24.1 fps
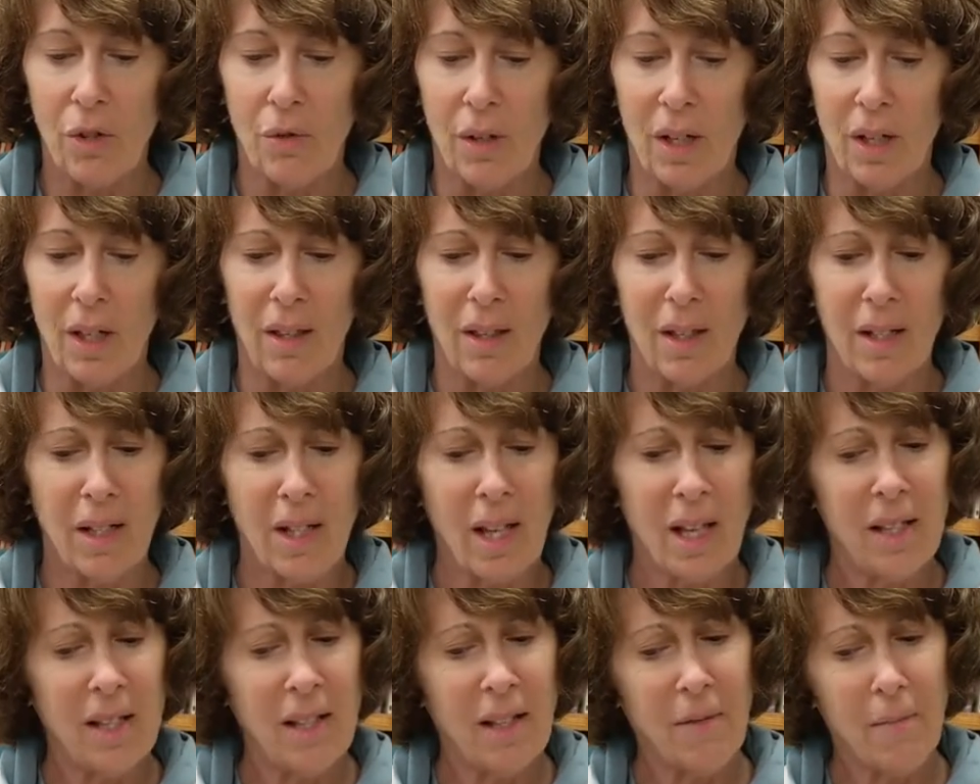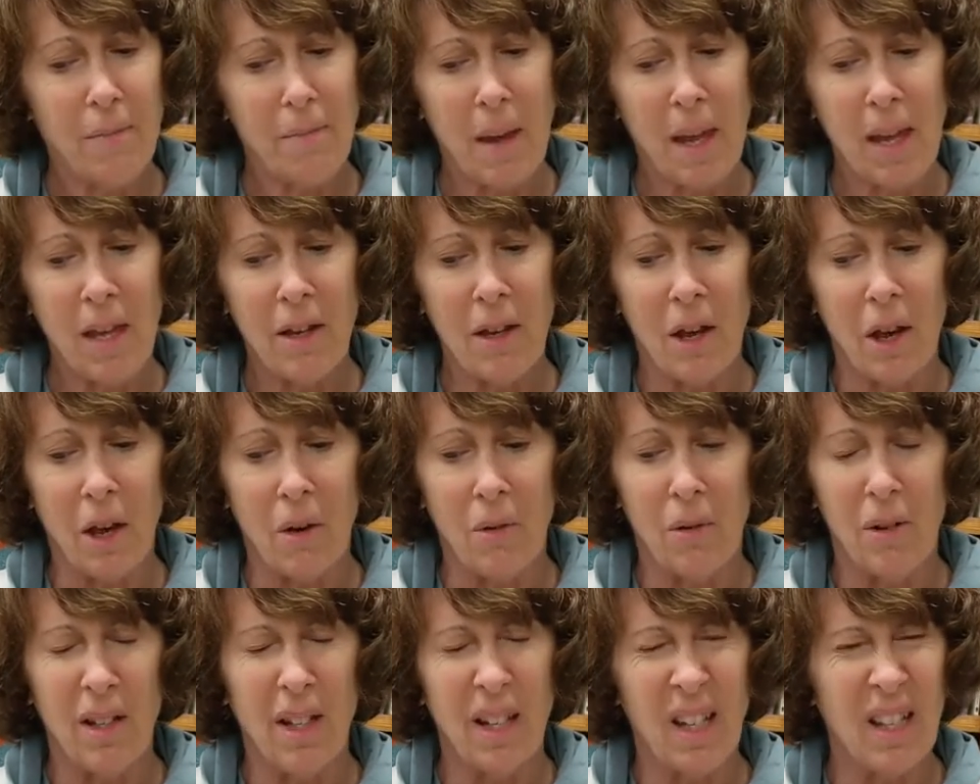drink that tastes of
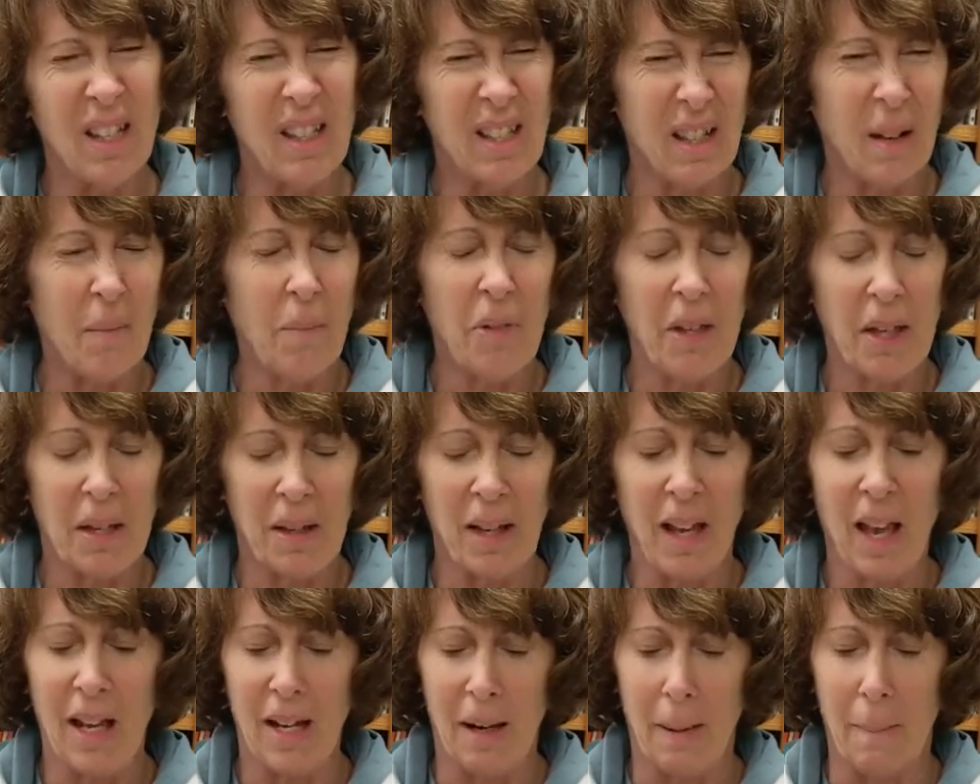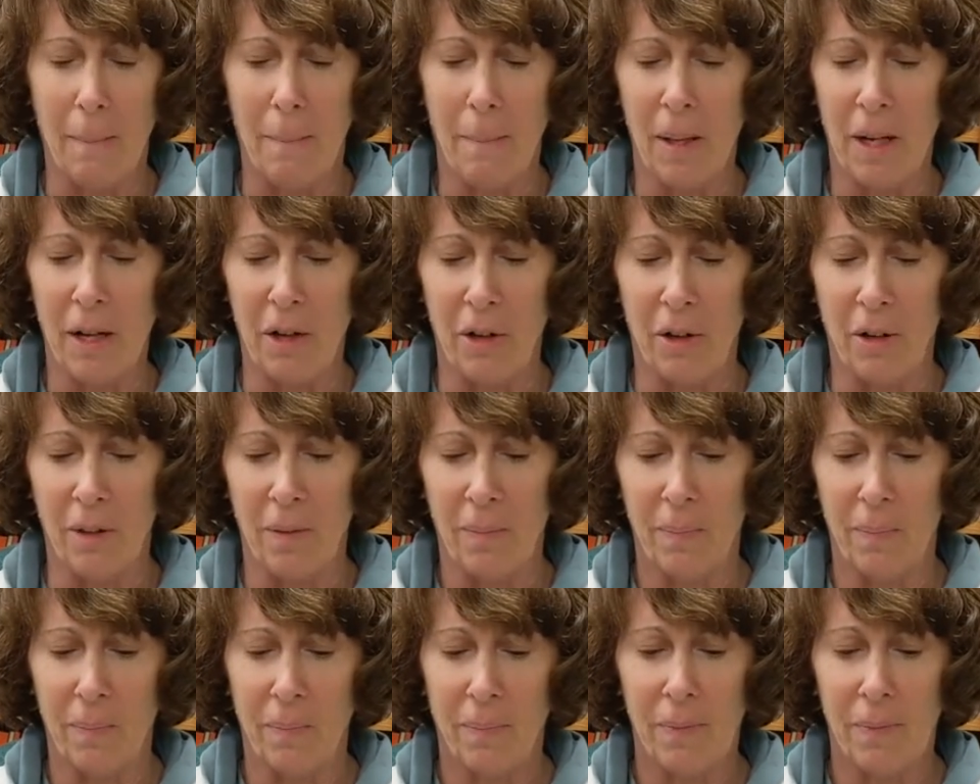mango and something kind of bitter.